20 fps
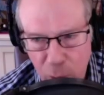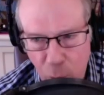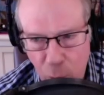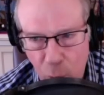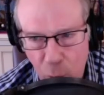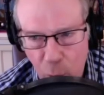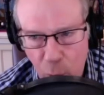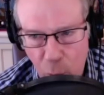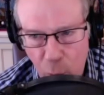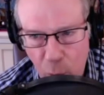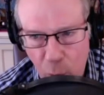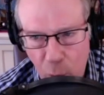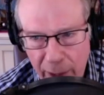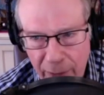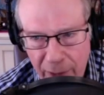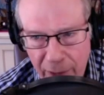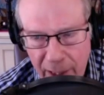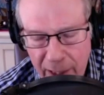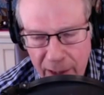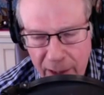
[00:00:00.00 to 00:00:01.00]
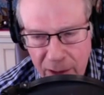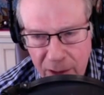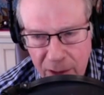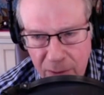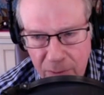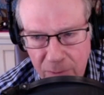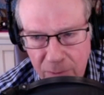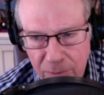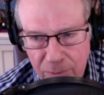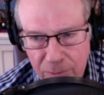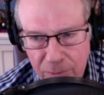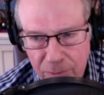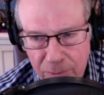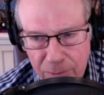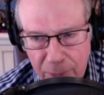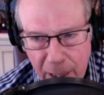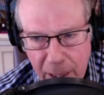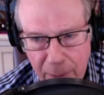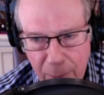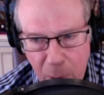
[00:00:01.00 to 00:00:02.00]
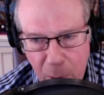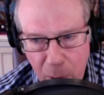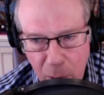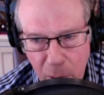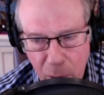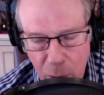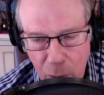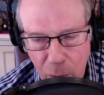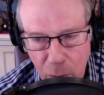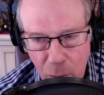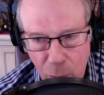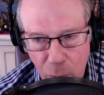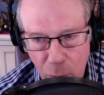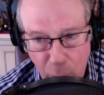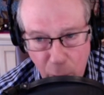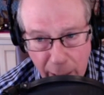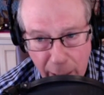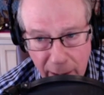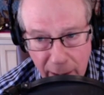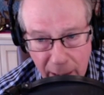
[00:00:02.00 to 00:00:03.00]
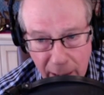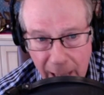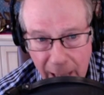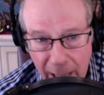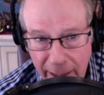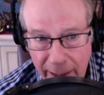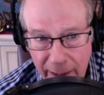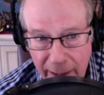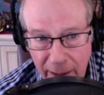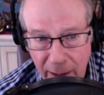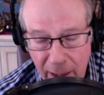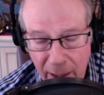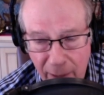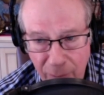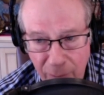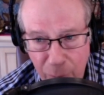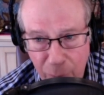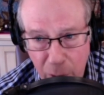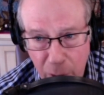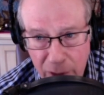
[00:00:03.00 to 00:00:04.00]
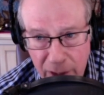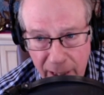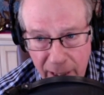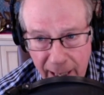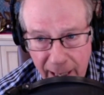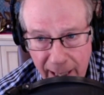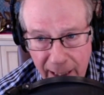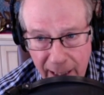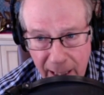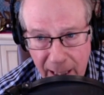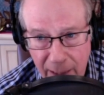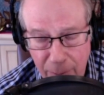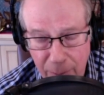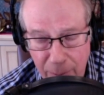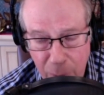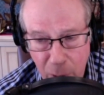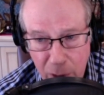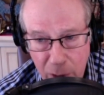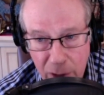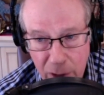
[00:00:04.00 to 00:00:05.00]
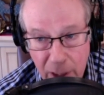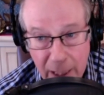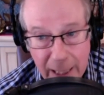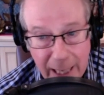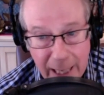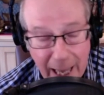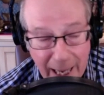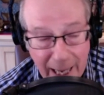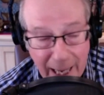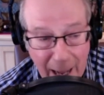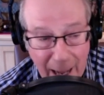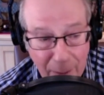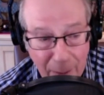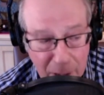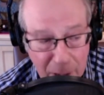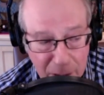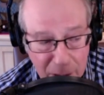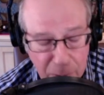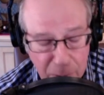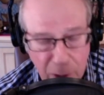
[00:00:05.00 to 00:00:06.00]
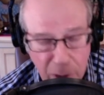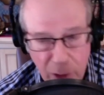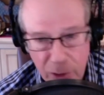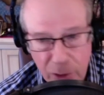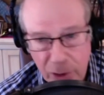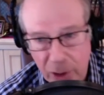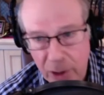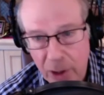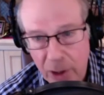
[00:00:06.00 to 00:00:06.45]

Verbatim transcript: one of these people who read a lot and loved books and had a lot of books. And I'm this person